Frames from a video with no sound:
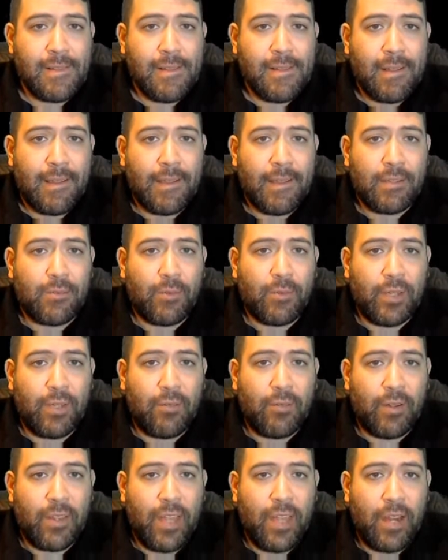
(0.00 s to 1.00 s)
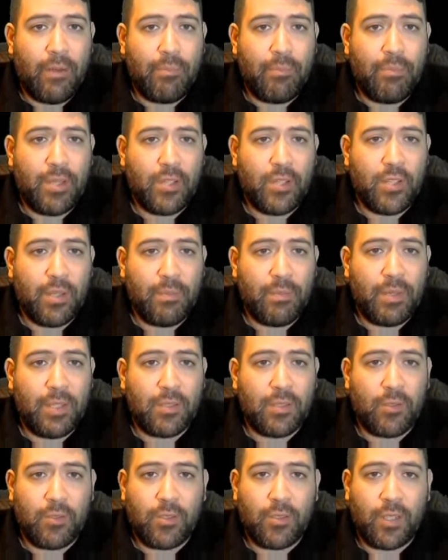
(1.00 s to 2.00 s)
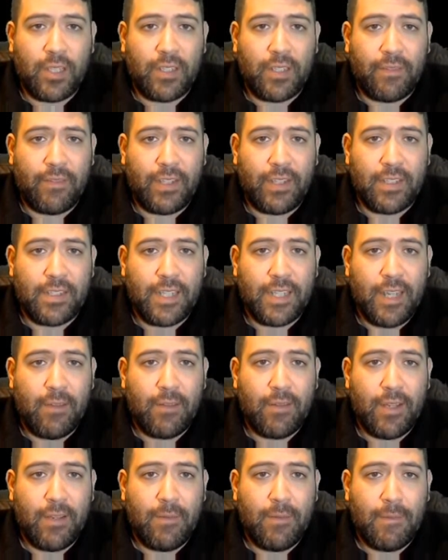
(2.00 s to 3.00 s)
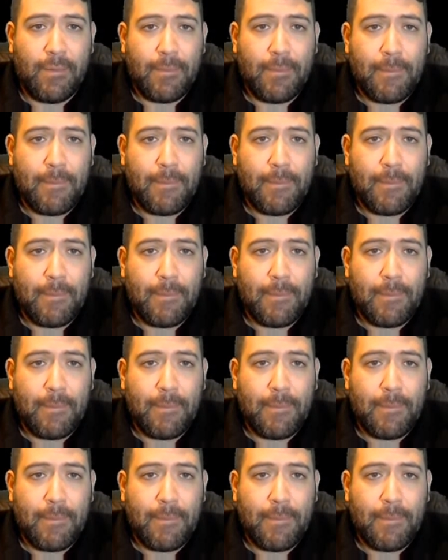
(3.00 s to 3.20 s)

Okay, so we'll get rid of that on Bishop. He's also got defense down now.